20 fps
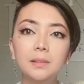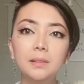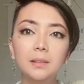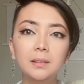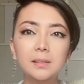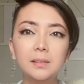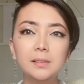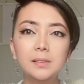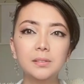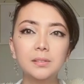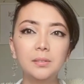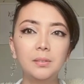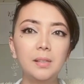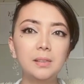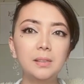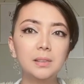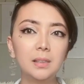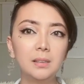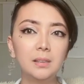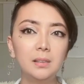like a
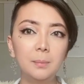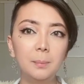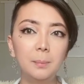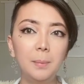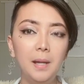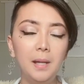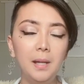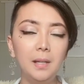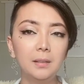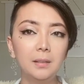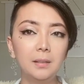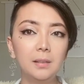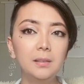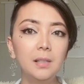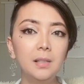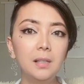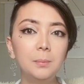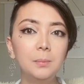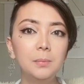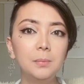scratch at the back, and
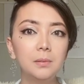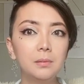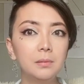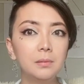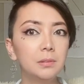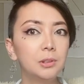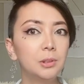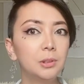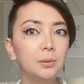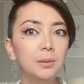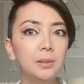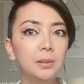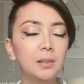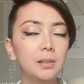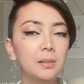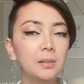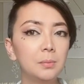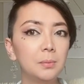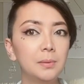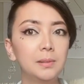I'm sure that
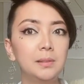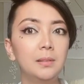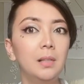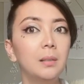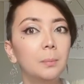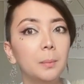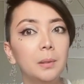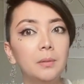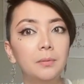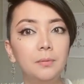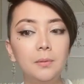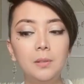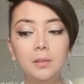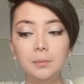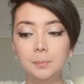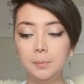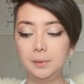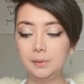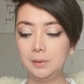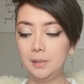that was not my
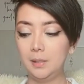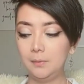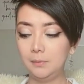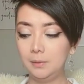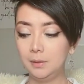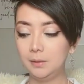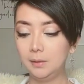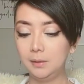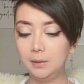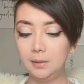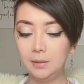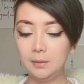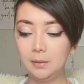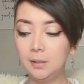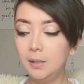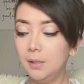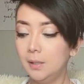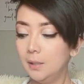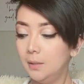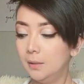fault, because I have nothing here
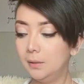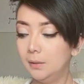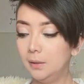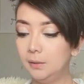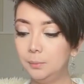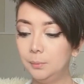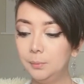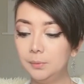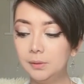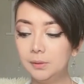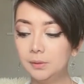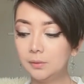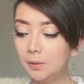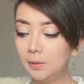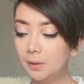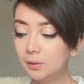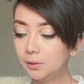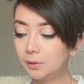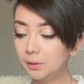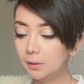that would
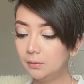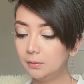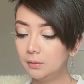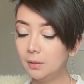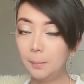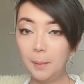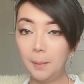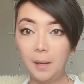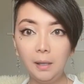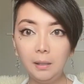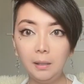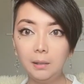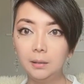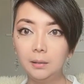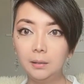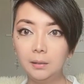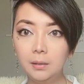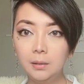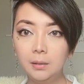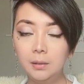scratch the bag.
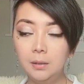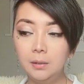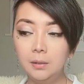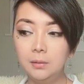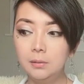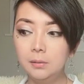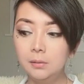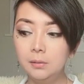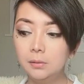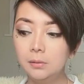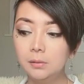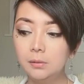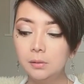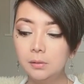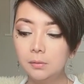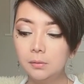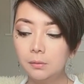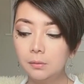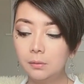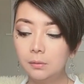
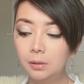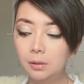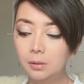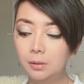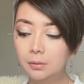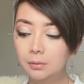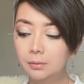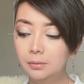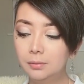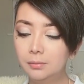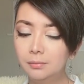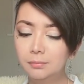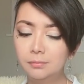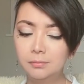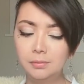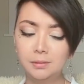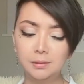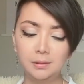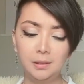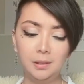So
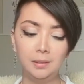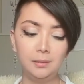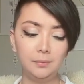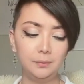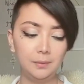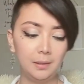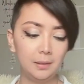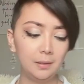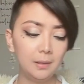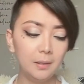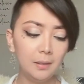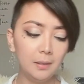scared of that,